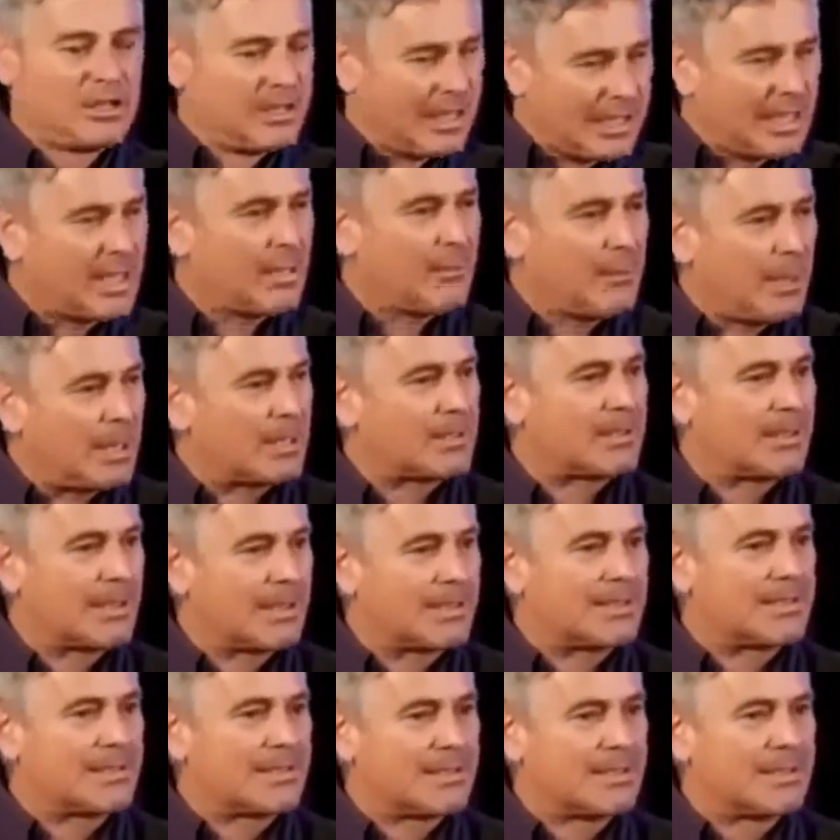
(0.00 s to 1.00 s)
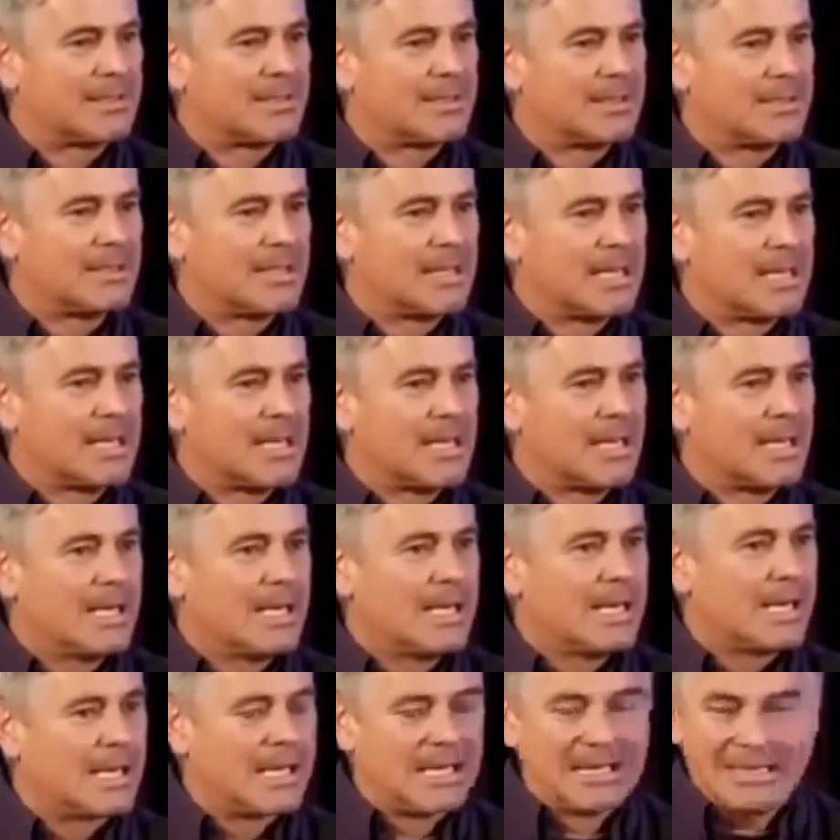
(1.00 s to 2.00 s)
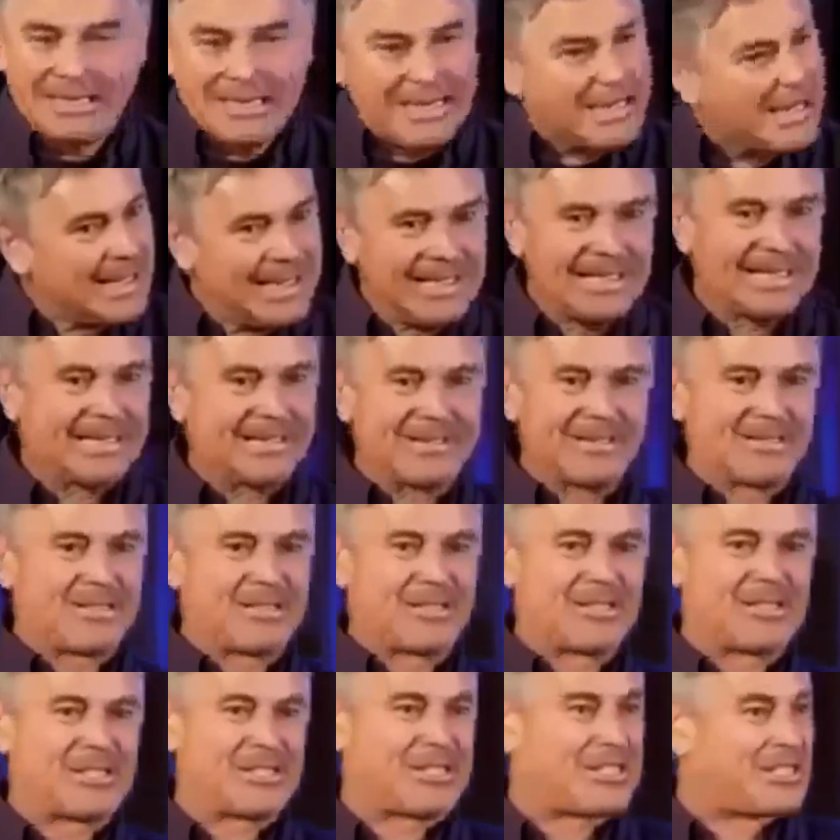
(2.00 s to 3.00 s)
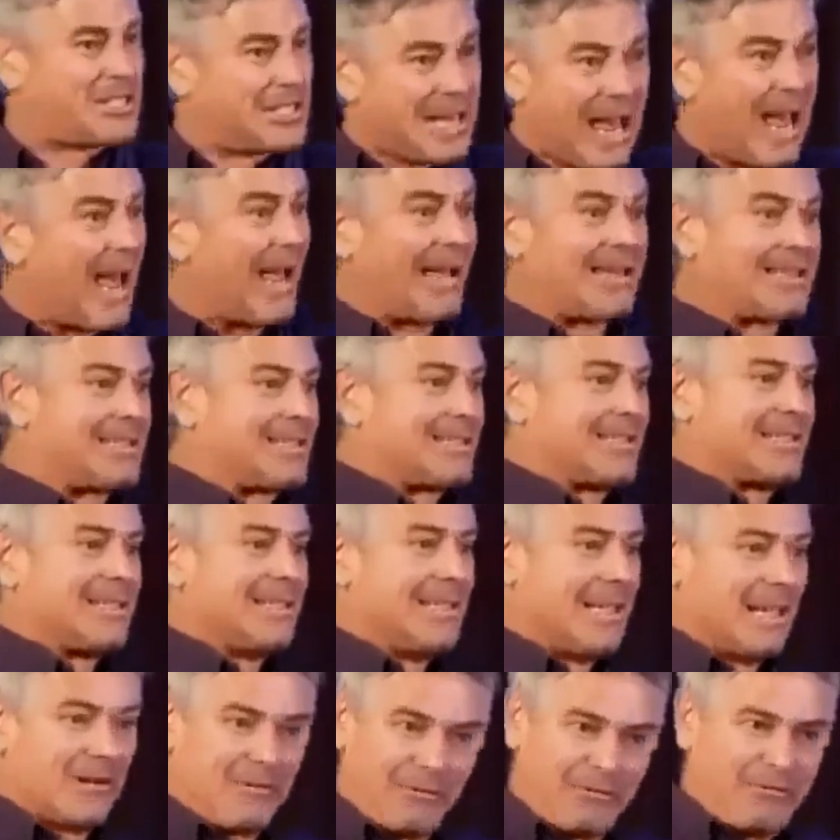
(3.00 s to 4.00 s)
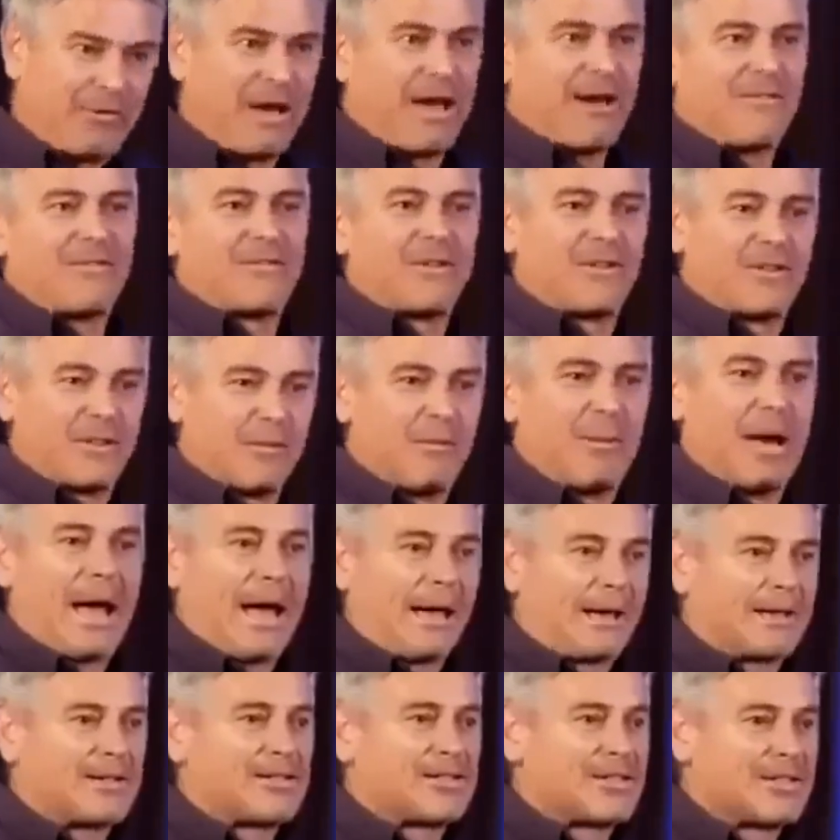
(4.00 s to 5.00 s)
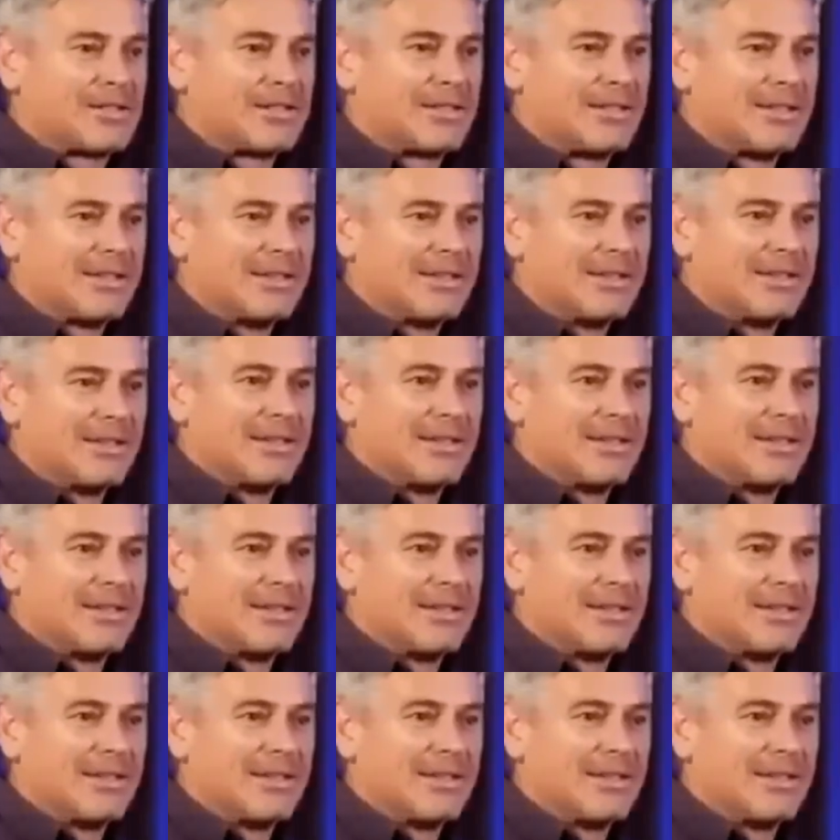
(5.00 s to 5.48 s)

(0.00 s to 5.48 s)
Just think about that. Clearly, this is stacked in favor of the banks.